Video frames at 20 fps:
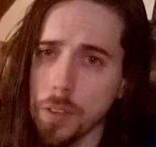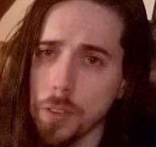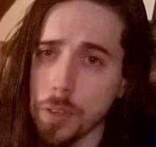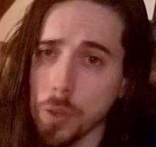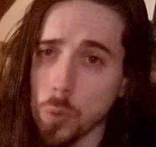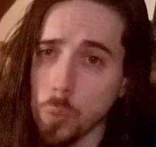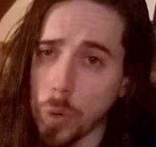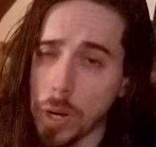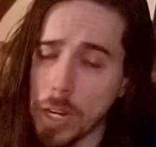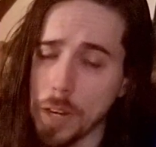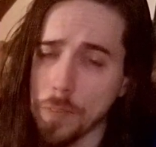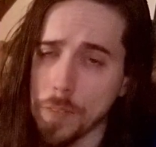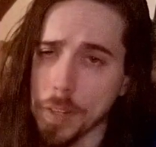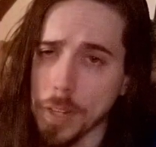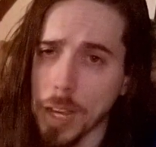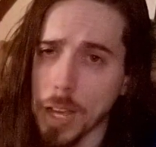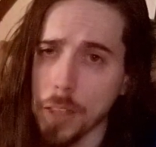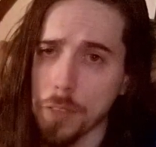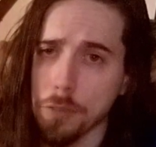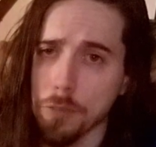The Way of the
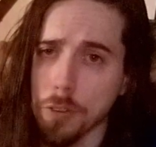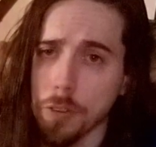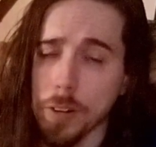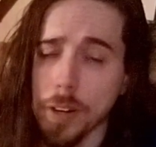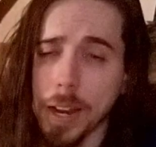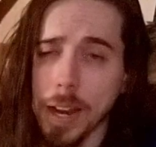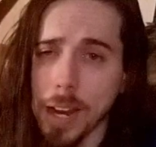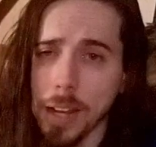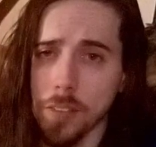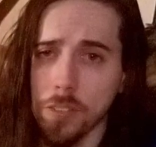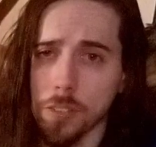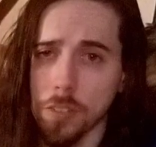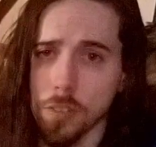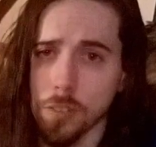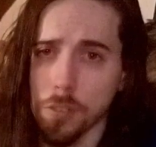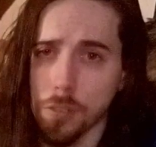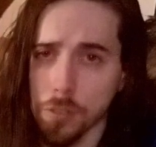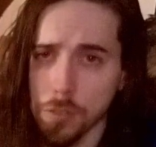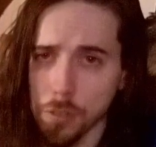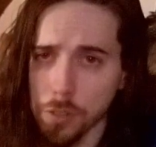Gatherer
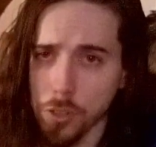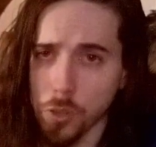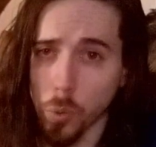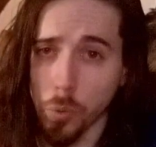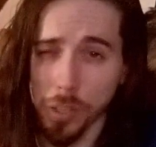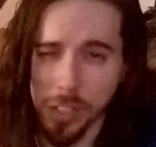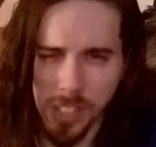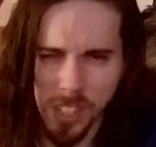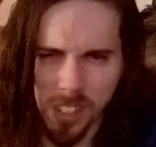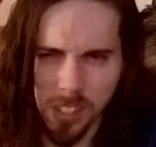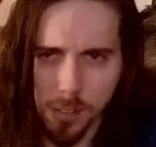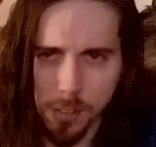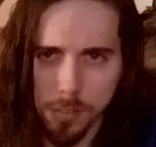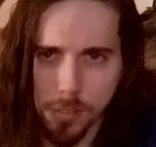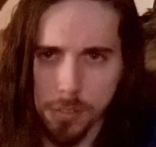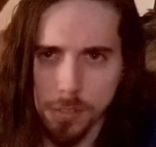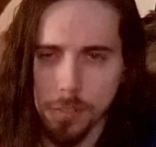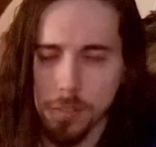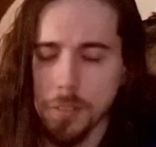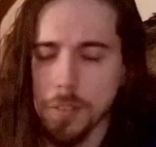enhances your
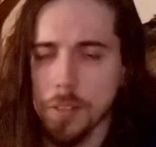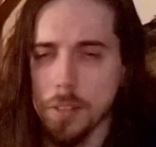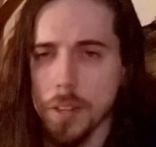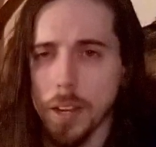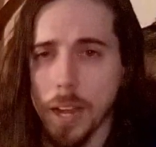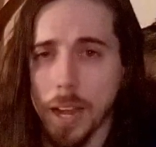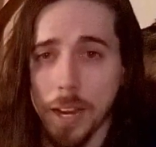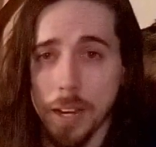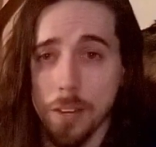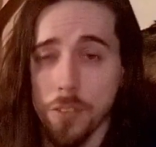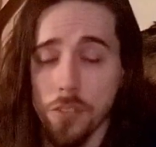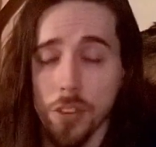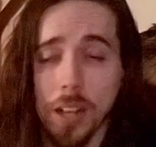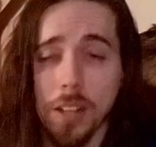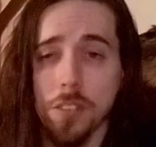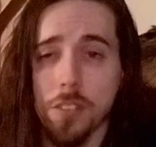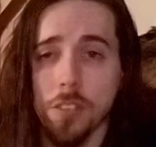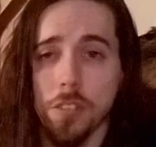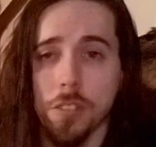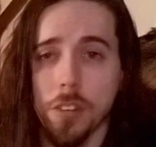yields and
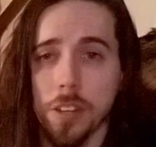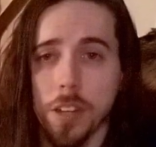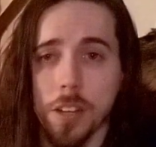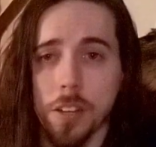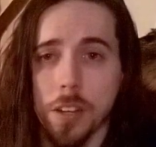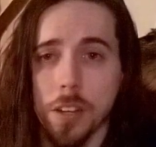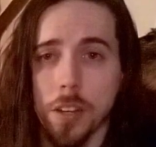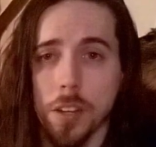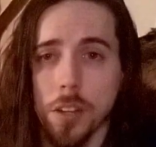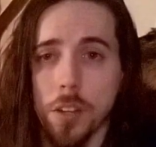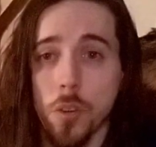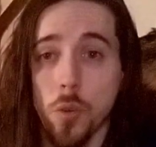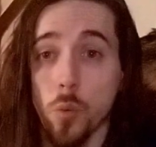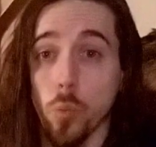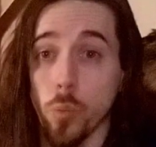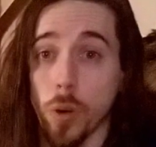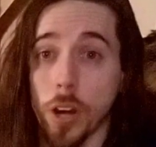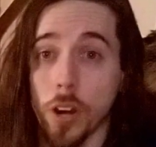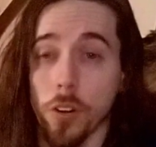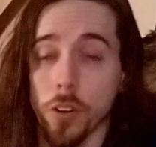chances at getting
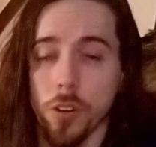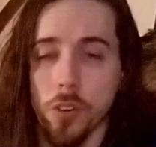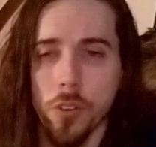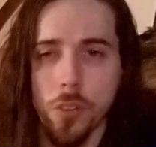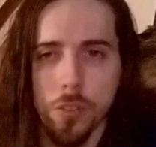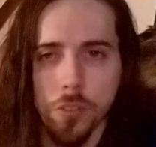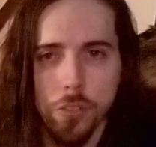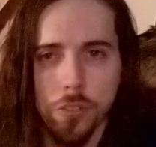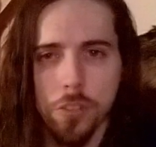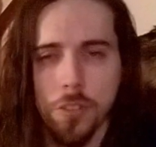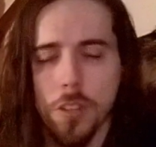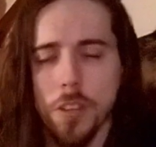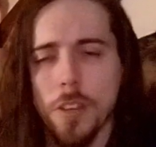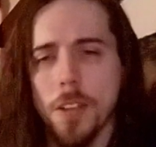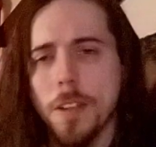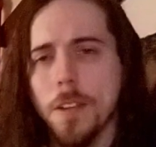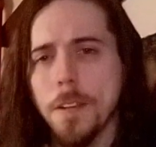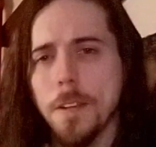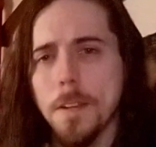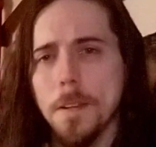rare goods.
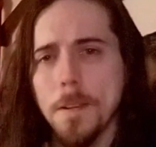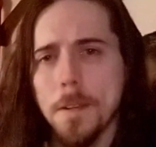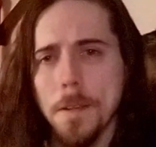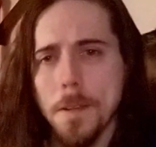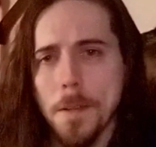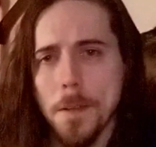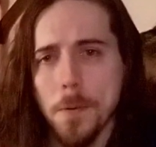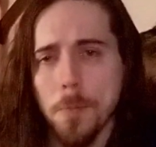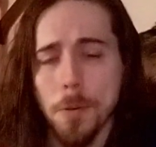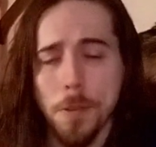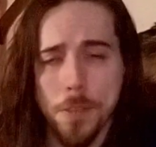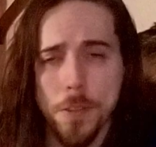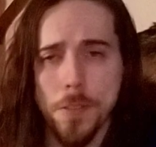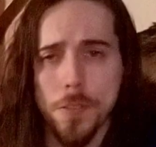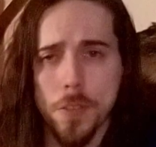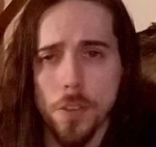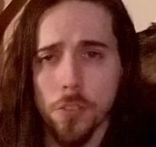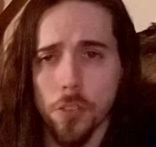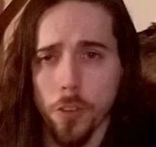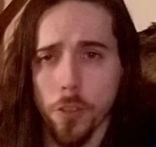Within
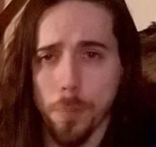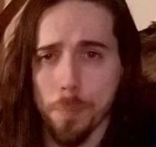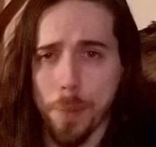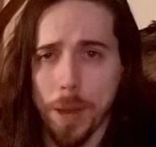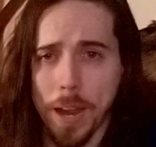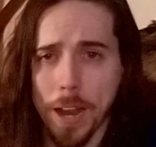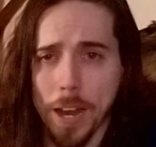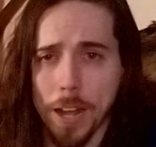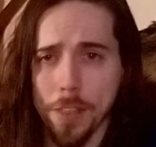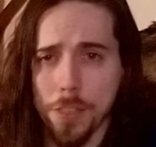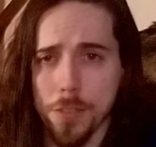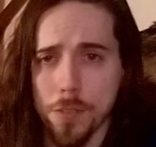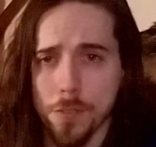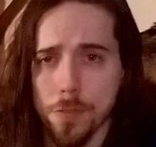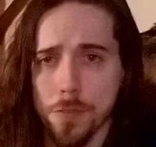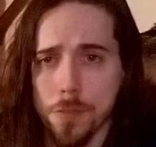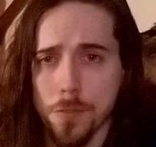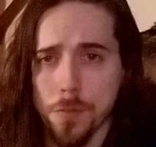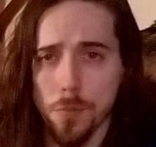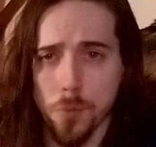this are the path
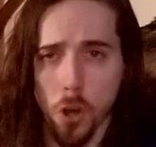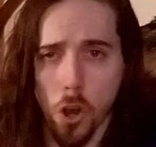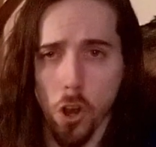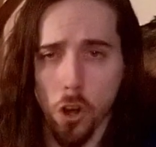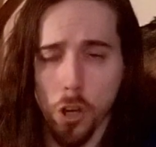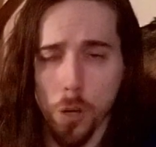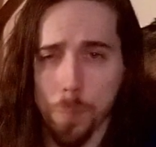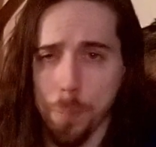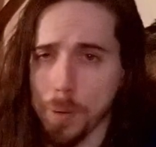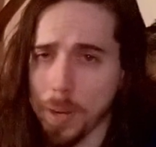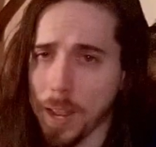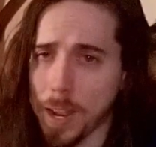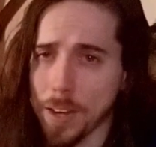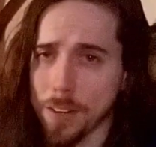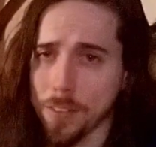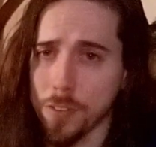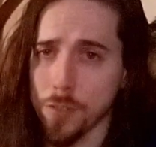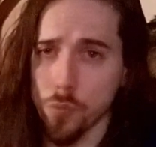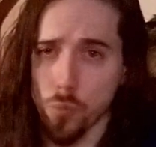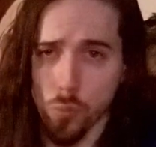of rock,
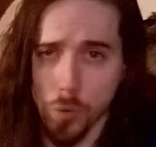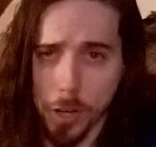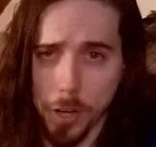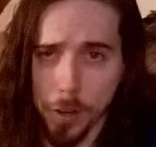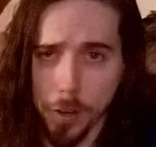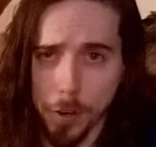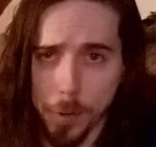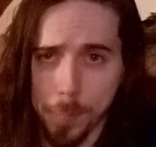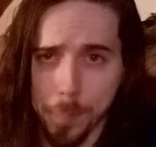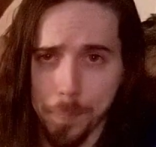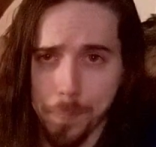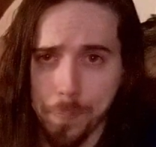plant, and rare.